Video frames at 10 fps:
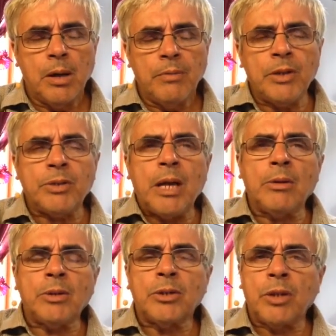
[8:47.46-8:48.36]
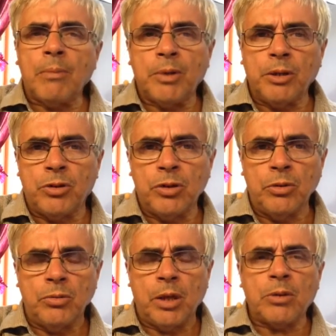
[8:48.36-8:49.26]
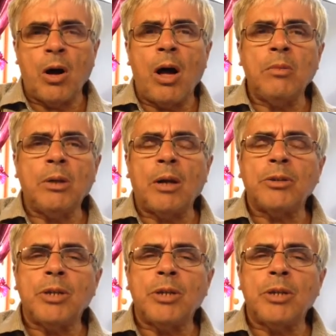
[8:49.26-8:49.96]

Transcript: This tells us something, too, that God will not